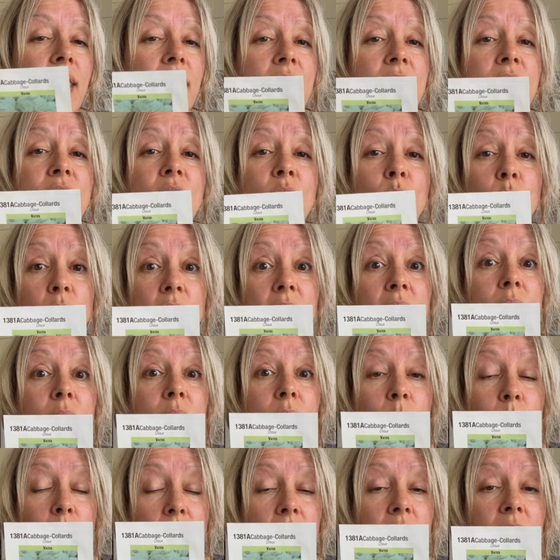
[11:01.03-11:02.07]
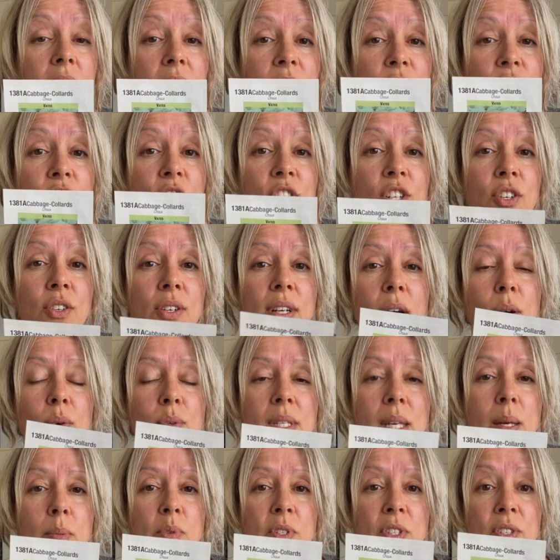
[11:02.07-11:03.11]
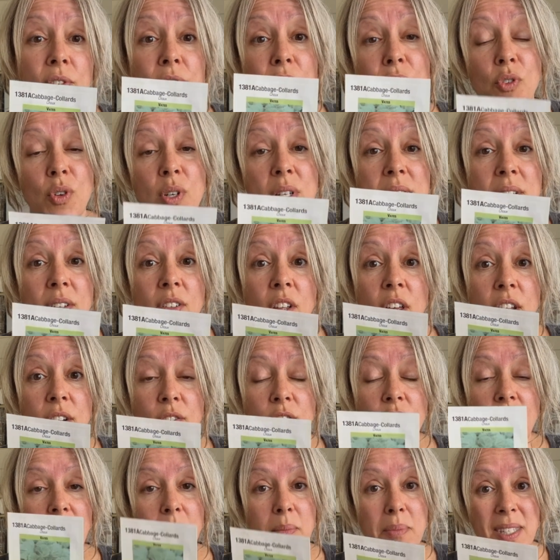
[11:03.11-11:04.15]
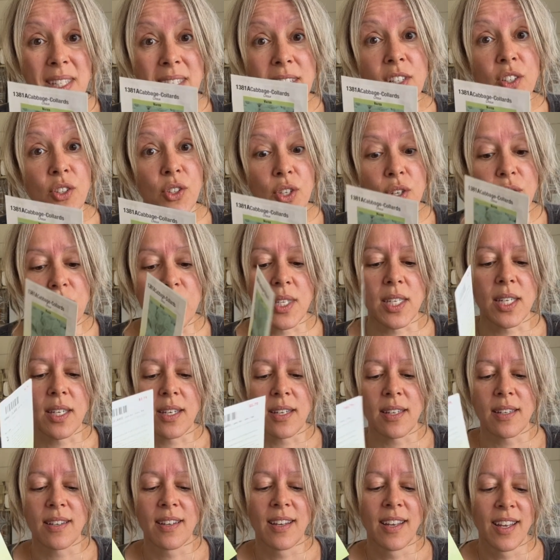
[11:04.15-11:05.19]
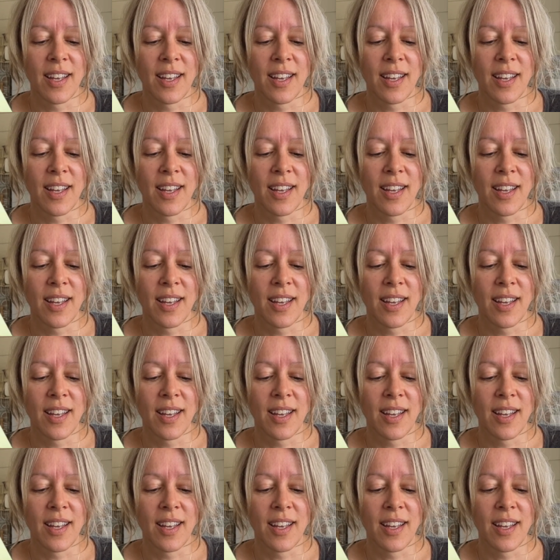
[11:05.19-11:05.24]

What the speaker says: It did really well last year and I was able to freeze a lot of it and I'm still using it.